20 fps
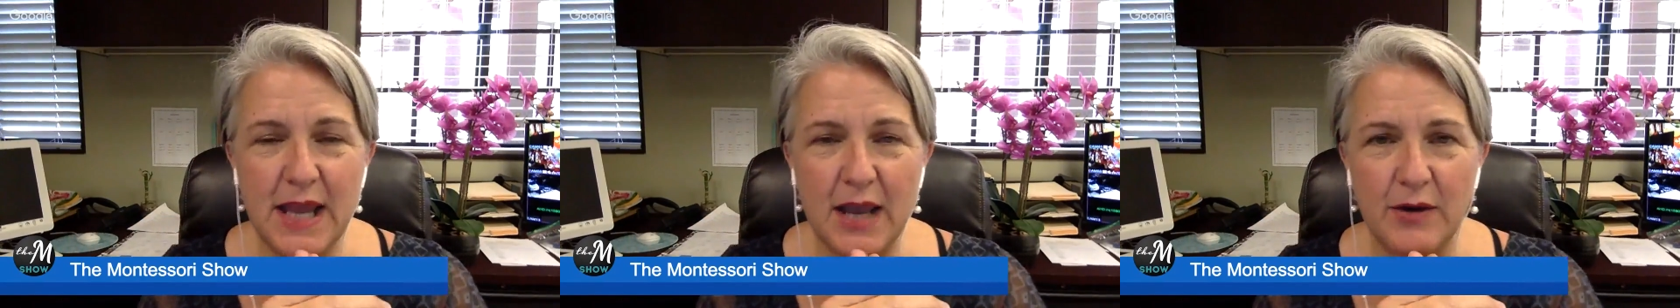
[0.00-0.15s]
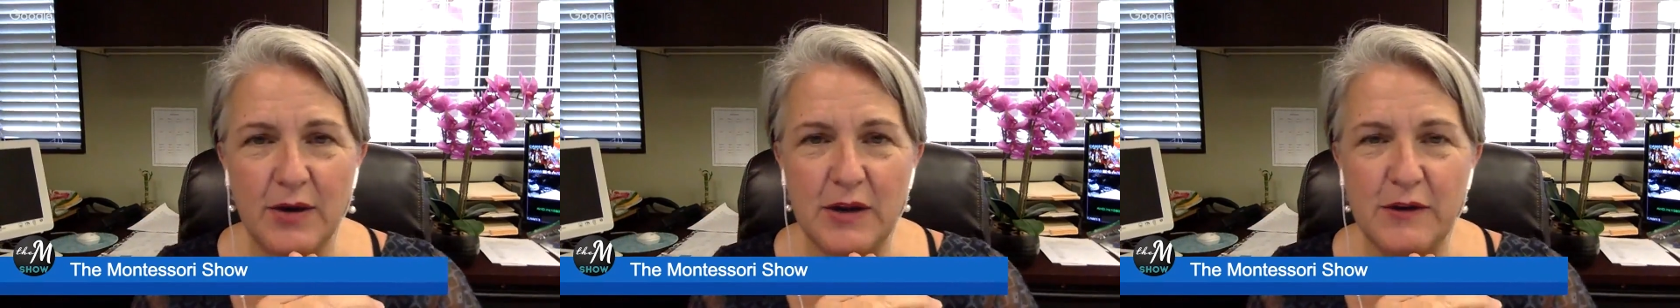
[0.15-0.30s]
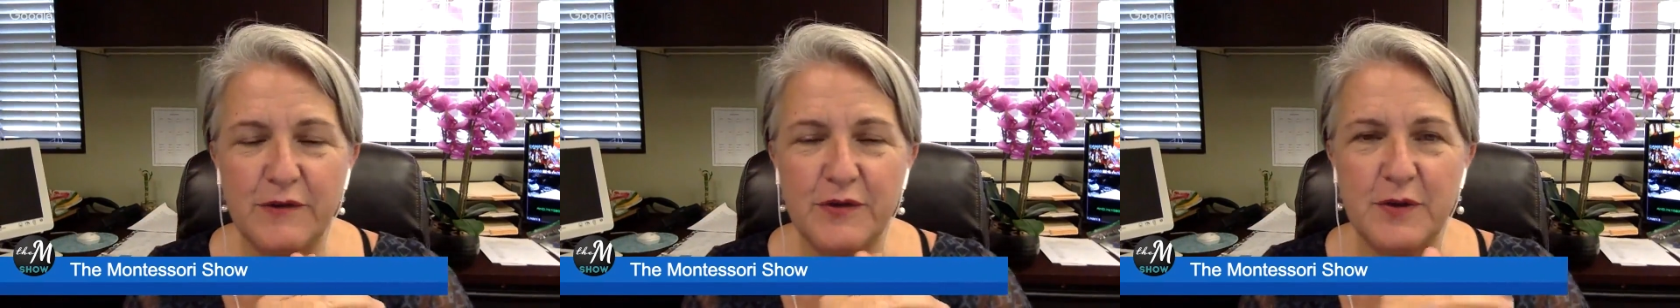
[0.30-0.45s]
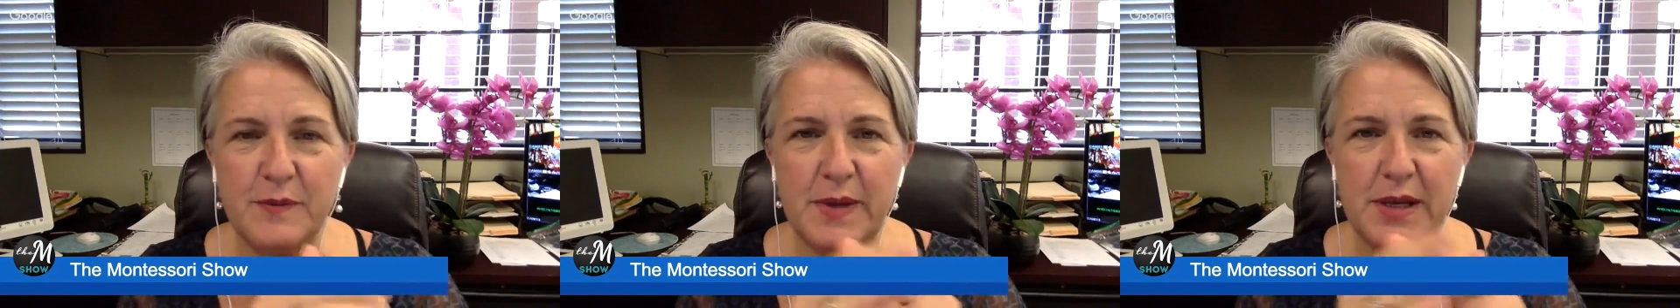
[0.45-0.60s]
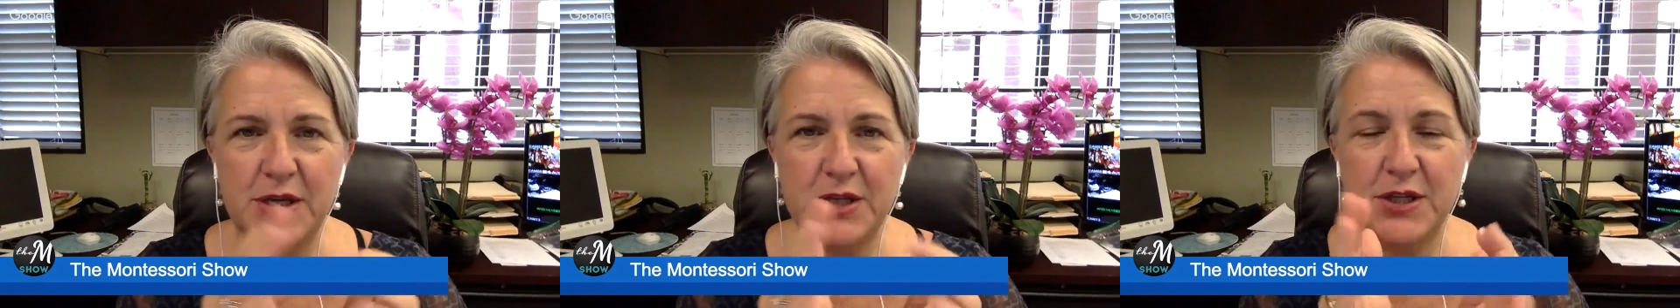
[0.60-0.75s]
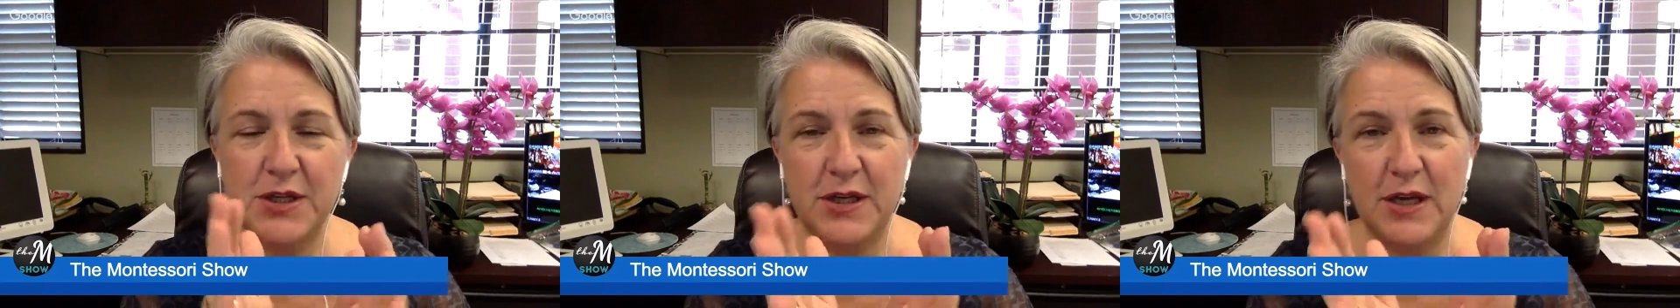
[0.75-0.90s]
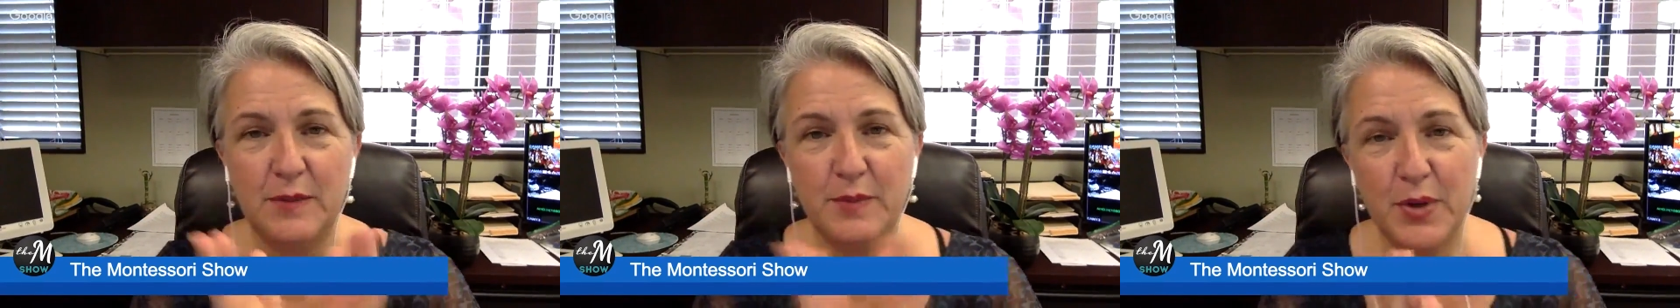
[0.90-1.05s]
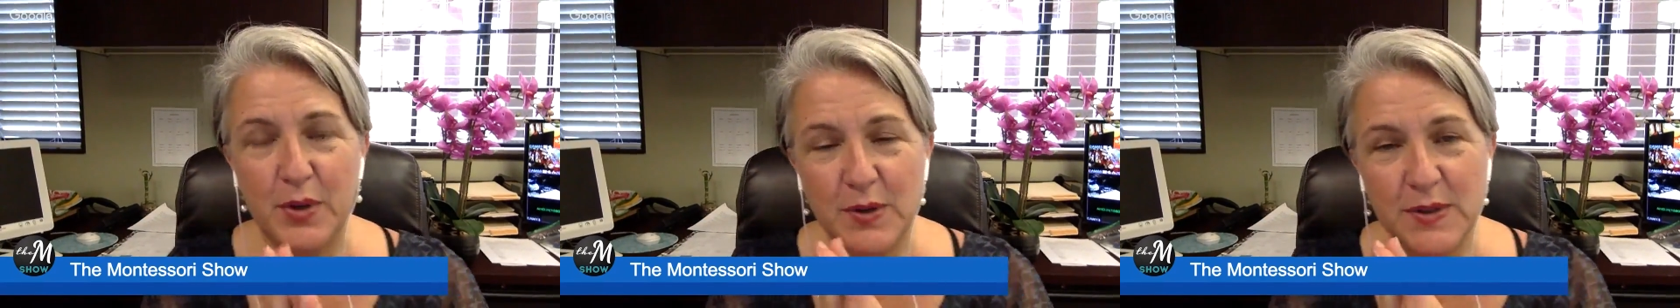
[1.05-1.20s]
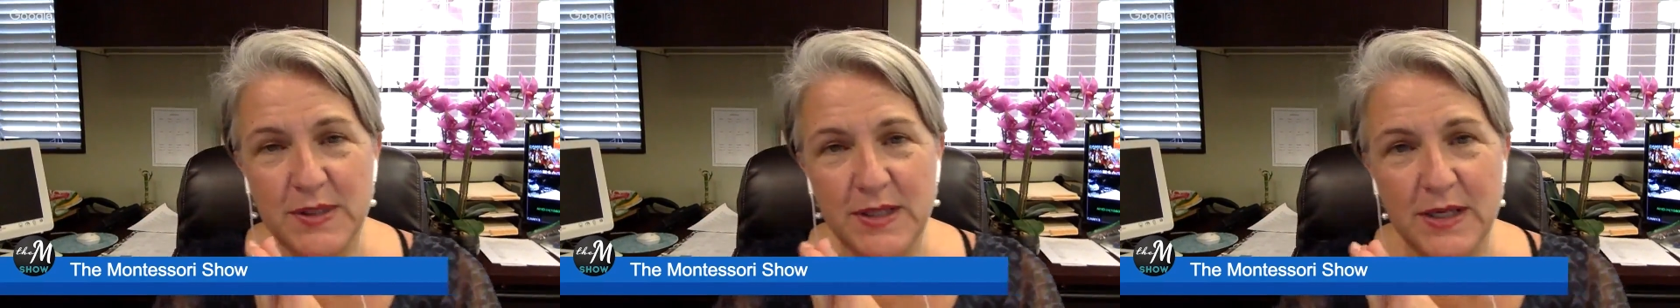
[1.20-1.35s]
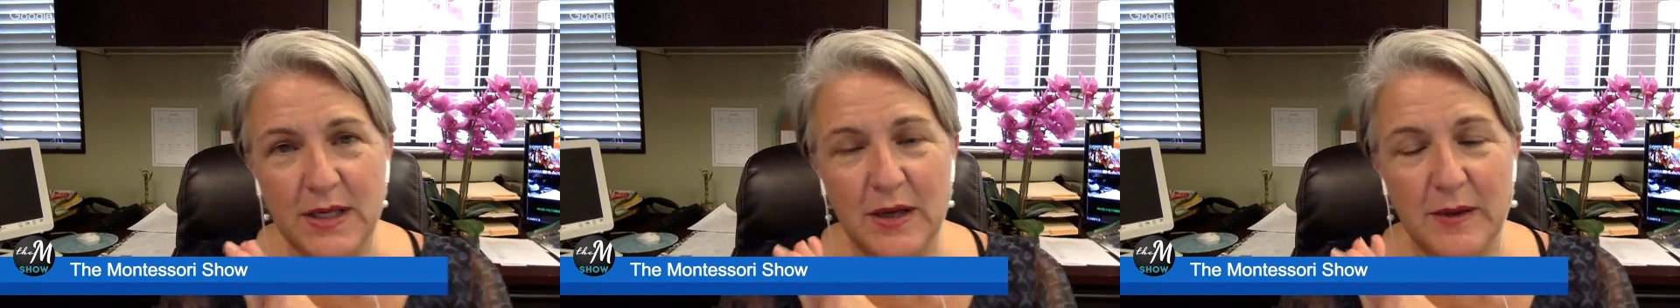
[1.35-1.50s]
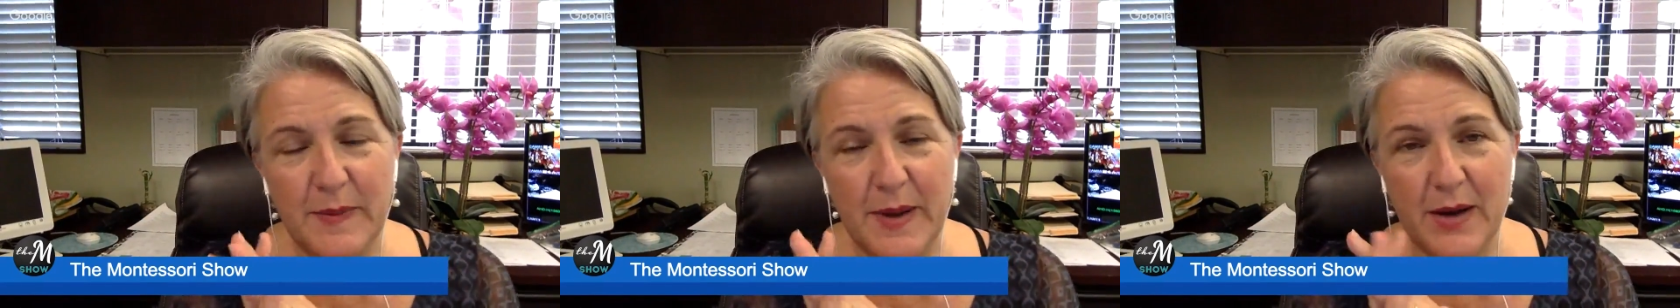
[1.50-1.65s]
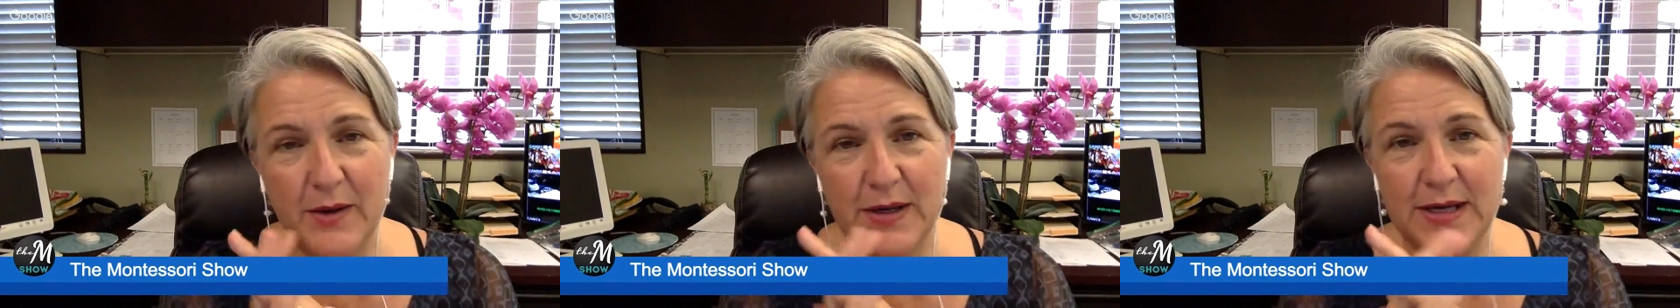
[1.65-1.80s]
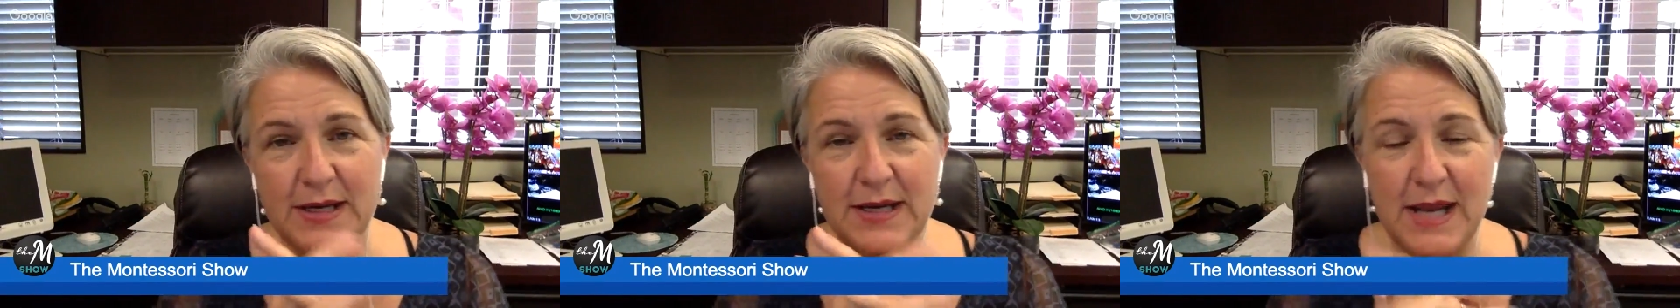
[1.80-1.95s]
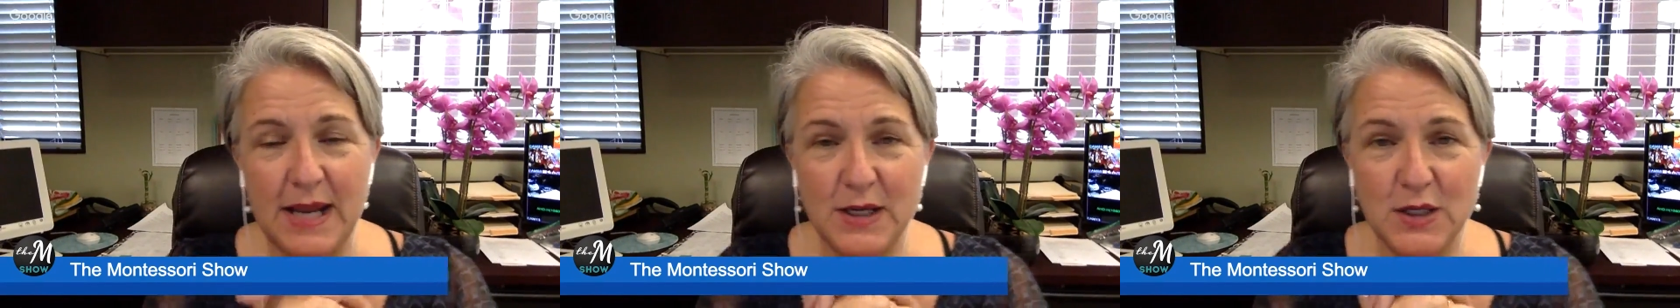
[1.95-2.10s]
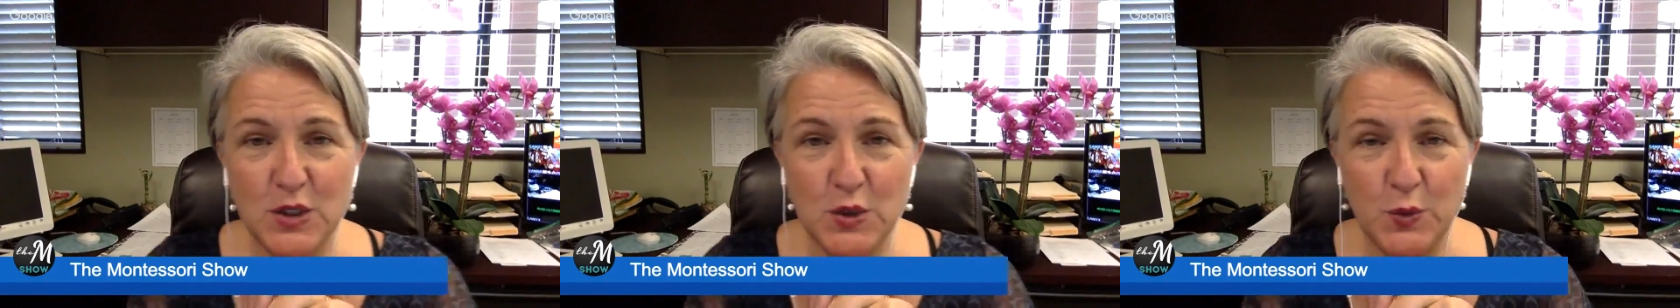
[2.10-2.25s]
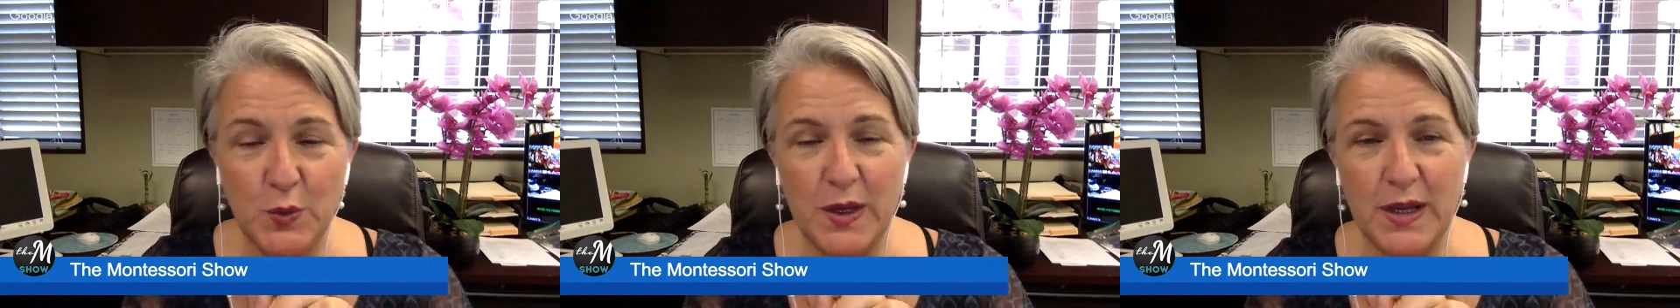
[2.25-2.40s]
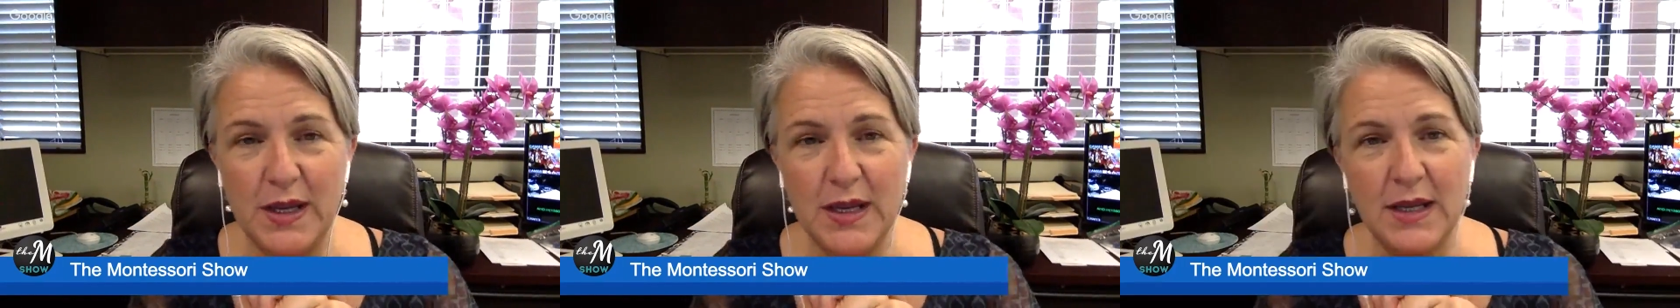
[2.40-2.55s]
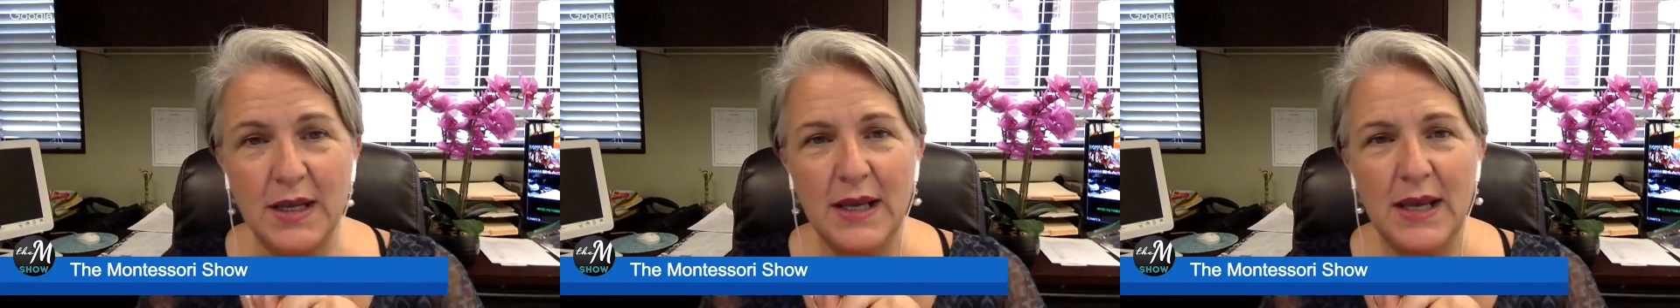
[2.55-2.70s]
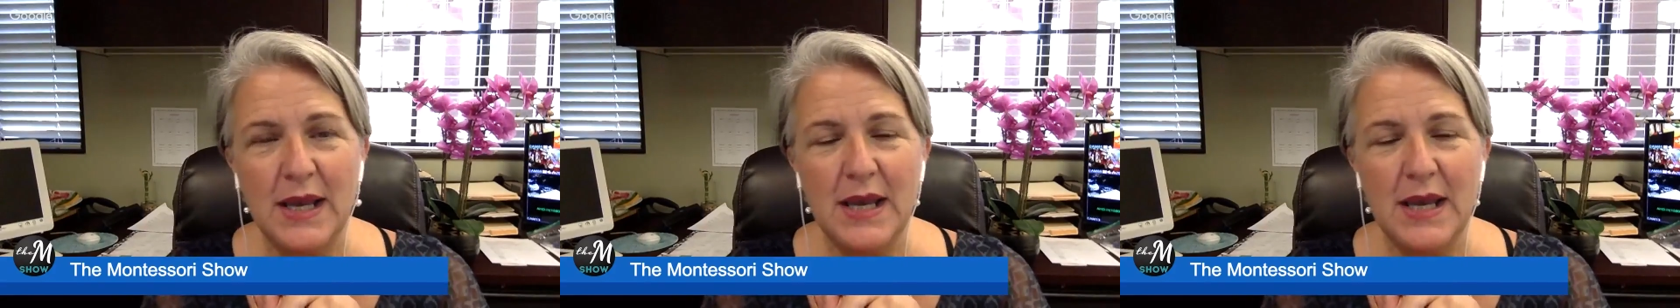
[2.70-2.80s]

out information and posting about it next week.